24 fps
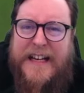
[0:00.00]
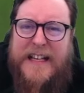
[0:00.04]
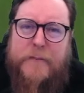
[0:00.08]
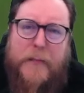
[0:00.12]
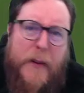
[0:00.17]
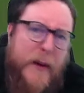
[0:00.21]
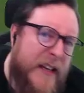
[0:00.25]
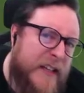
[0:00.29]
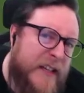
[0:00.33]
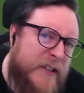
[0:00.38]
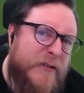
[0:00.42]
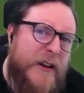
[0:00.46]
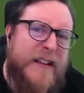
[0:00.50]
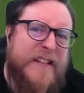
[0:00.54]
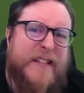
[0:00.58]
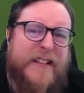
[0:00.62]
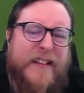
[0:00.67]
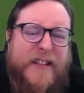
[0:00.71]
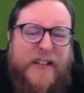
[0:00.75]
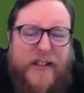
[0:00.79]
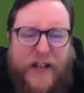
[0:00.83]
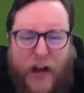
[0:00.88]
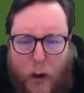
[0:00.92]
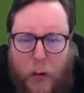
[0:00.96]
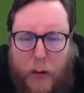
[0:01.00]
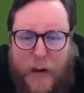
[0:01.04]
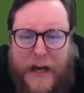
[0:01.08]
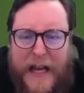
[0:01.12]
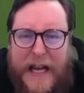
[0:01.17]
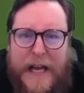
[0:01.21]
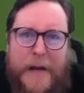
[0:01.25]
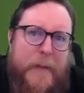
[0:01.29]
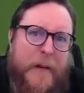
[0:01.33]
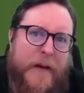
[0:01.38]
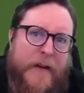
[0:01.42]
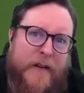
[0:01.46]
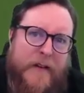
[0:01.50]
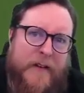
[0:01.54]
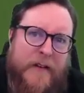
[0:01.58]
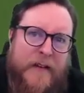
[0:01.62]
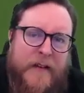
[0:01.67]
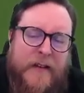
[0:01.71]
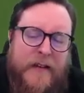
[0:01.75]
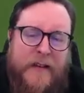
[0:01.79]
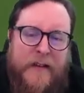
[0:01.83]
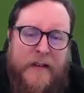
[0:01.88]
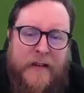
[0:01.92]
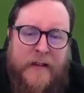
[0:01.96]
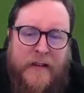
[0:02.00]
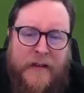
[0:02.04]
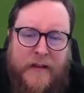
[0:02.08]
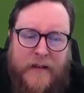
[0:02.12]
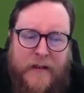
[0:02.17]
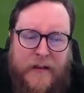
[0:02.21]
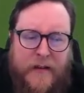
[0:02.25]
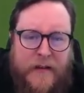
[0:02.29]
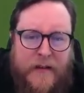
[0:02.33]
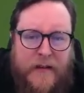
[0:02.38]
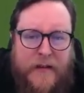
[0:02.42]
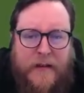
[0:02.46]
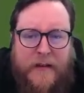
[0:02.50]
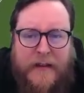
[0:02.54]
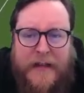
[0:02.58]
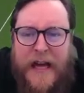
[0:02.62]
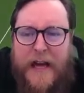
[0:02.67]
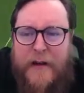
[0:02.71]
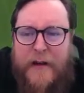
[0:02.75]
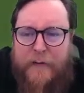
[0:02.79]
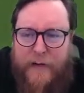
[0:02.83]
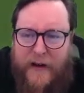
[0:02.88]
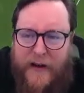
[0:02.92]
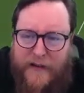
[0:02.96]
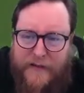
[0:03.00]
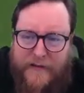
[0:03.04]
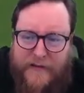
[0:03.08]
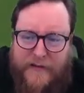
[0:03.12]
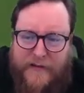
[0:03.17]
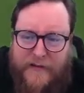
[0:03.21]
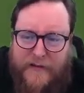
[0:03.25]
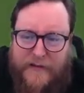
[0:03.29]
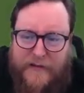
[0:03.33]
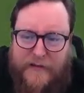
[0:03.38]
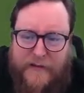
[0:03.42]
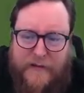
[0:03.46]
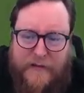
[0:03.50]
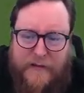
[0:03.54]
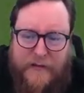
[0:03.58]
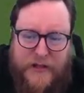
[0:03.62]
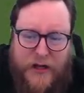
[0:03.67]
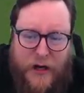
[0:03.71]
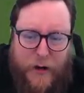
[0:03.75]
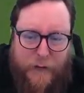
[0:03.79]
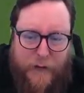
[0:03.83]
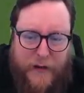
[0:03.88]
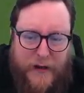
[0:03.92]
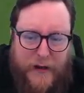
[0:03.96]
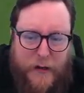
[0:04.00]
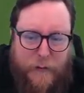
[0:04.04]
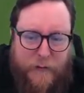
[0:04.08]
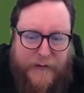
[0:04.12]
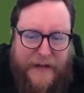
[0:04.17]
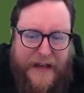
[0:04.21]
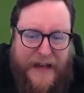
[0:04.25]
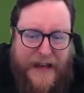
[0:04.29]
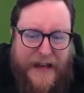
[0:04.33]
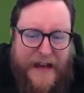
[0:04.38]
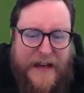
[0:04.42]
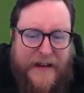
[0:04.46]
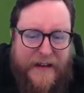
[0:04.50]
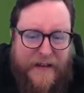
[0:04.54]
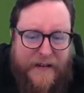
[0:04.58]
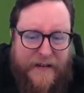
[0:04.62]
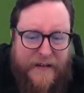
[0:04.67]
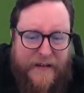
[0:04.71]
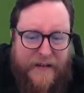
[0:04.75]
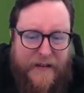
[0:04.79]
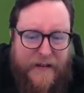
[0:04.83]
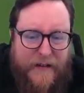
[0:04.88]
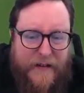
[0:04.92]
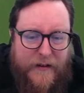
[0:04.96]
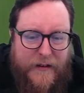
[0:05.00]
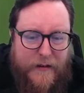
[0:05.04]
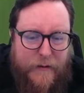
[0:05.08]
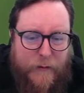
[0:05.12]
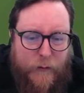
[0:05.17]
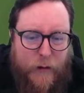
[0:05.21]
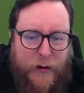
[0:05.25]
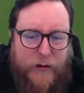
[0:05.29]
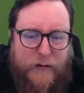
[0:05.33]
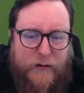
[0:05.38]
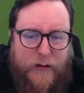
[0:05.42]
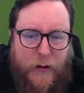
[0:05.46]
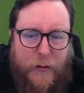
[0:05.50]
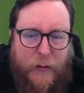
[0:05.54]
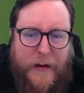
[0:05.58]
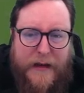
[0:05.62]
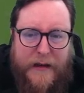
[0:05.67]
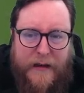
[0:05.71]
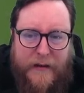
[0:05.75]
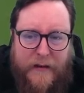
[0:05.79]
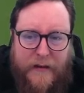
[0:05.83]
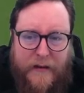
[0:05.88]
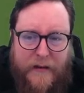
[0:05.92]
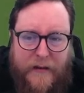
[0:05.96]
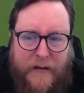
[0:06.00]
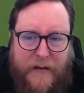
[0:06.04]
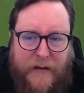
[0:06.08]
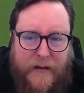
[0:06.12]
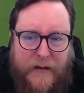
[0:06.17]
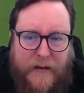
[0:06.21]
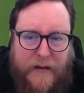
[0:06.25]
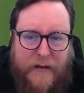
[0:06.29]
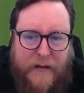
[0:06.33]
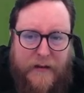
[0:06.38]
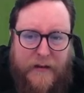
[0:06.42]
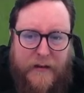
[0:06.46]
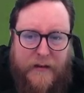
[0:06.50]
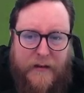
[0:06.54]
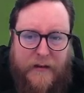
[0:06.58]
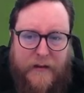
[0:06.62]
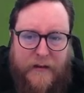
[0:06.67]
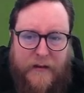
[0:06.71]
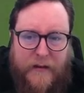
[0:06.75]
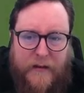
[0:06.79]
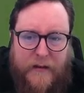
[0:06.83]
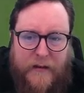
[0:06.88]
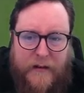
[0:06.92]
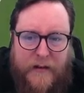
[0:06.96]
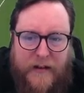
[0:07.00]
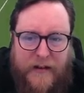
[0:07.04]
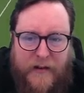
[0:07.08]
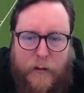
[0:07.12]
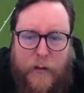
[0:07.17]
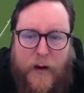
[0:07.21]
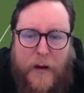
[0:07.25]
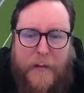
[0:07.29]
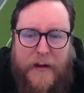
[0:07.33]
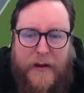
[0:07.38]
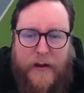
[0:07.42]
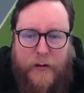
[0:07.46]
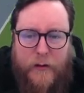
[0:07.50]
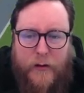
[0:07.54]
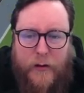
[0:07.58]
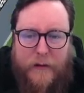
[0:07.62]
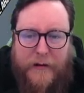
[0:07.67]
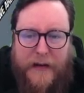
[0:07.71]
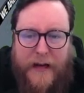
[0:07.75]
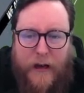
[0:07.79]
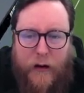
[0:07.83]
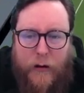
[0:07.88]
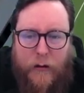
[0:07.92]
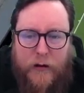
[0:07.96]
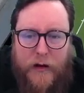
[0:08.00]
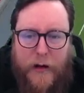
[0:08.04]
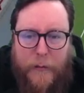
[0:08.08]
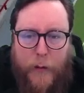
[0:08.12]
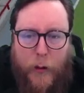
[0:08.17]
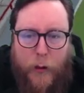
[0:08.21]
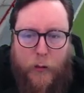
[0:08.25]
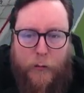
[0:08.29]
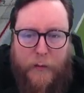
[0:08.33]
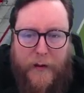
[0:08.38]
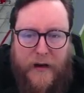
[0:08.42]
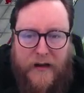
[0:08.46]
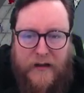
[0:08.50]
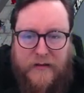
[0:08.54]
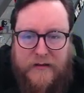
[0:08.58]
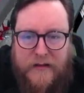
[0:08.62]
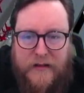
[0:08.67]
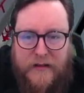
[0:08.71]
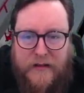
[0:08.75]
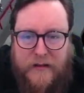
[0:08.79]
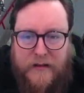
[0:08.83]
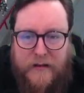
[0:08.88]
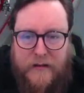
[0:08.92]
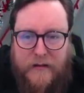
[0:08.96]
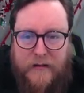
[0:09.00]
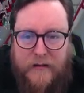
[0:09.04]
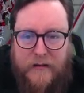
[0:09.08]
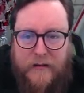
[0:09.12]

He's put it straight into the goalkeeper. Get fucked, Shelby, you tit. What are you doing? This is what I mean you don't get on, you bald bastard.